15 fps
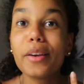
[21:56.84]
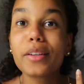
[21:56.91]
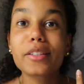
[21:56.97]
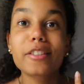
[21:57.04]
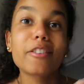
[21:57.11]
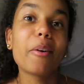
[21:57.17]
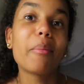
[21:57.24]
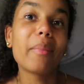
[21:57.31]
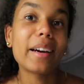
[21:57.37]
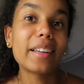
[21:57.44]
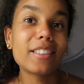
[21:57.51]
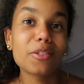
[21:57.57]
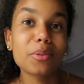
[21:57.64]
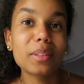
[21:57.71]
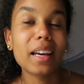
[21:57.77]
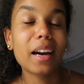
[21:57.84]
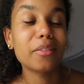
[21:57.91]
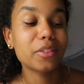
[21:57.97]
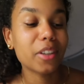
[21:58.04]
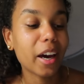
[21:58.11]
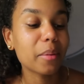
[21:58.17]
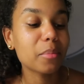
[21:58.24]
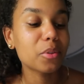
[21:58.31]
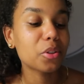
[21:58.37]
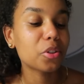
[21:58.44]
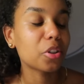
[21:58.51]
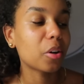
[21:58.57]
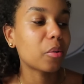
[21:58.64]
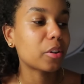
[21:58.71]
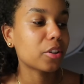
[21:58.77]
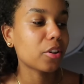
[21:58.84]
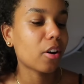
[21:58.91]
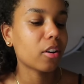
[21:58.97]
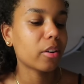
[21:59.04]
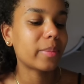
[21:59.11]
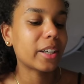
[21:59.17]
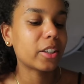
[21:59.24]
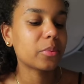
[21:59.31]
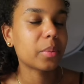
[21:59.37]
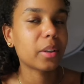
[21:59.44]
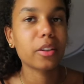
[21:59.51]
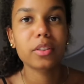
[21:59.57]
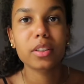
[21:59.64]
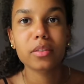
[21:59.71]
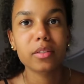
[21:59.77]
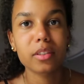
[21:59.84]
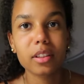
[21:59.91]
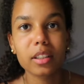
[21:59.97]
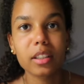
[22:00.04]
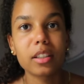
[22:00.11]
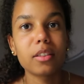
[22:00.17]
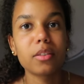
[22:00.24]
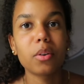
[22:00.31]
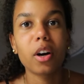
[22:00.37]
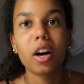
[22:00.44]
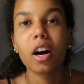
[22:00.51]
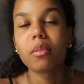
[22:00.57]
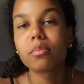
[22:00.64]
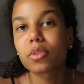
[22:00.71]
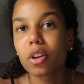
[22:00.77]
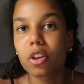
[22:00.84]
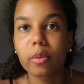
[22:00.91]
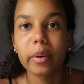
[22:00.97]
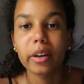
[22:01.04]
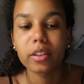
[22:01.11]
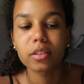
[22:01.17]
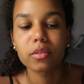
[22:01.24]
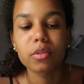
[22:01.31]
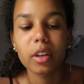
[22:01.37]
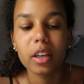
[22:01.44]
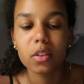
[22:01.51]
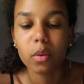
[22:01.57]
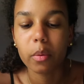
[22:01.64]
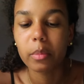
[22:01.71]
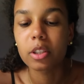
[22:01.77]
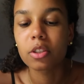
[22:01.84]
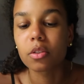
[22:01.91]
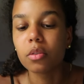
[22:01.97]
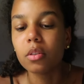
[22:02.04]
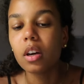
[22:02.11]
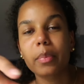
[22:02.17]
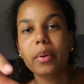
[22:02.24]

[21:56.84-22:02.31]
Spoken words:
some I didn't really have time to show or talk about, but I'll definitely talk about it if you guys want me to.